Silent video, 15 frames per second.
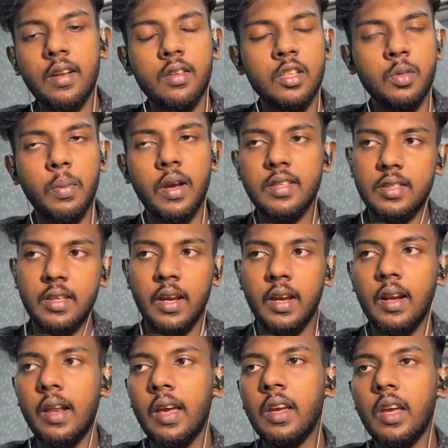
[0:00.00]
this by saying
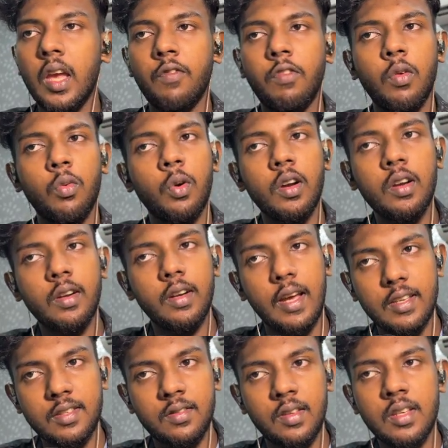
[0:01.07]
like everyone
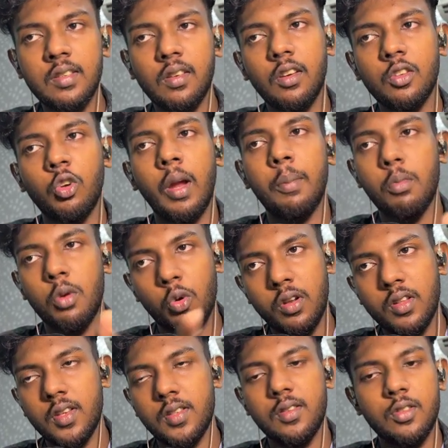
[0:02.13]
does this, so I'm doing
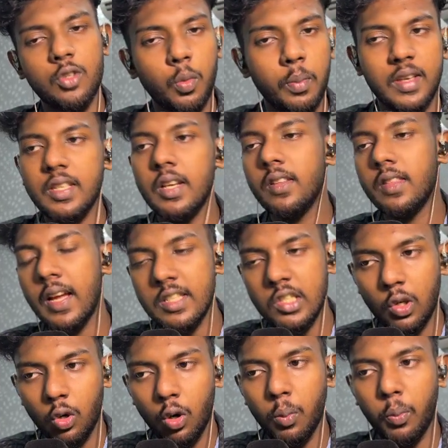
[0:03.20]
this. So basically that's the
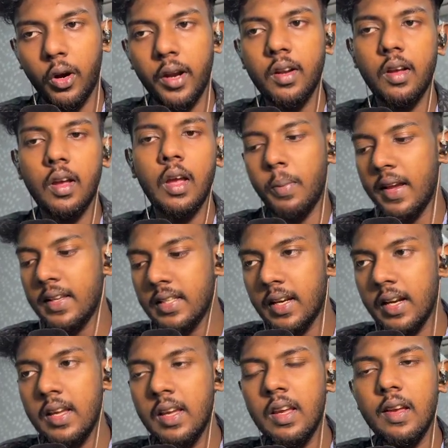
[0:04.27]
whole point.
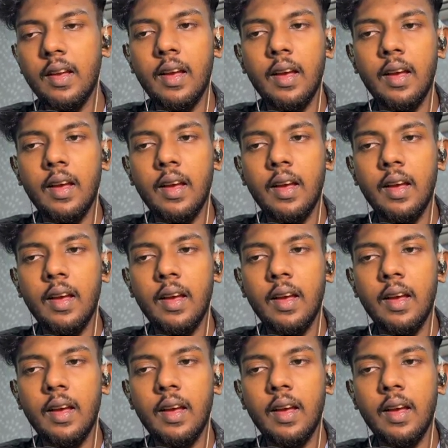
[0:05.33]
Basically